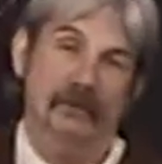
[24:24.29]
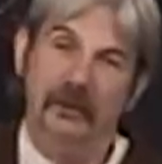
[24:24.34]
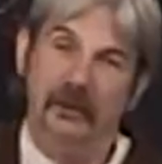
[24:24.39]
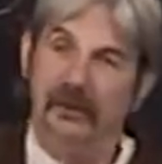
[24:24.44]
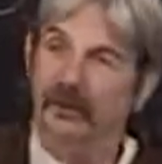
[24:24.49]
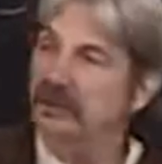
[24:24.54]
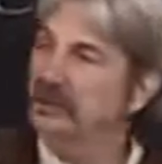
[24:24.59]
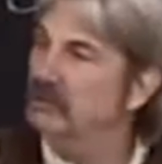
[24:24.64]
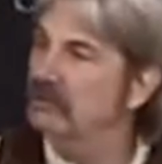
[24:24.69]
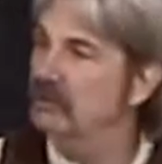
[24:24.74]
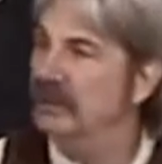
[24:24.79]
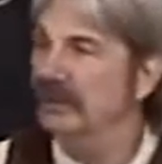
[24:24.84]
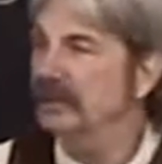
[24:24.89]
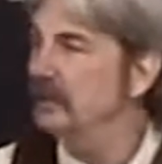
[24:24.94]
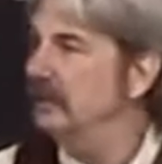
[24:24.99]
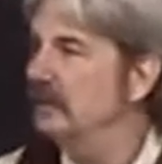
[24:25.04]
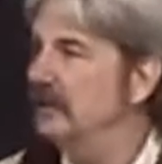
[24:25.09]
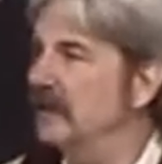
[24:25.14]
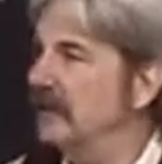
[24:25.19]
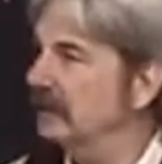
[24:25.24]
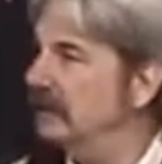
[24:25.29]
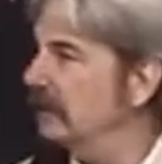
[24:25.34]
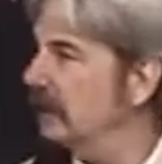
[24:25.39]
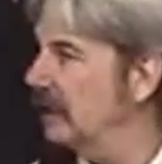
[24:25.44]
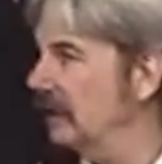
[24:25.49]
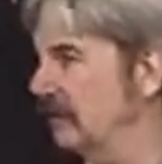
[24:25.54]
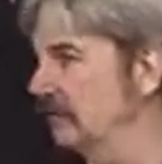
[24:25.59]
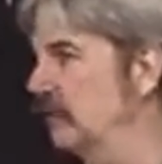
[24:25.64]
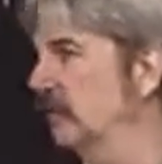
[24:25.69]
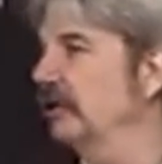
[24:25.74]
Well, he wasn't the man
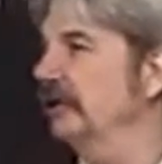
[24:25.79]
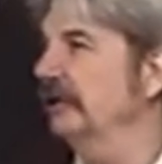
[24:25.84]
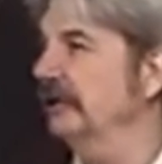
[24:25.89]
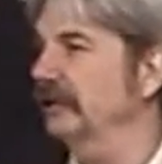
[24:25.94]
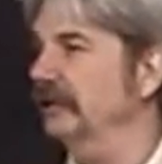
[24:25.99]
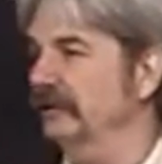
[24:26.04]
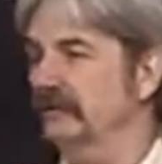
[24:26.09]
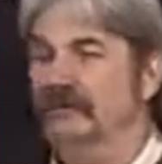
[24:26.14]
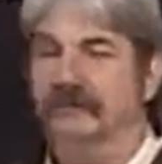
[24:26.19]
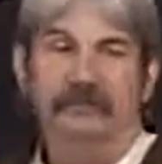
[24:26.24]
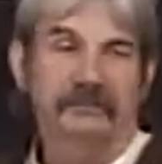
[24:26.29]
God wanted.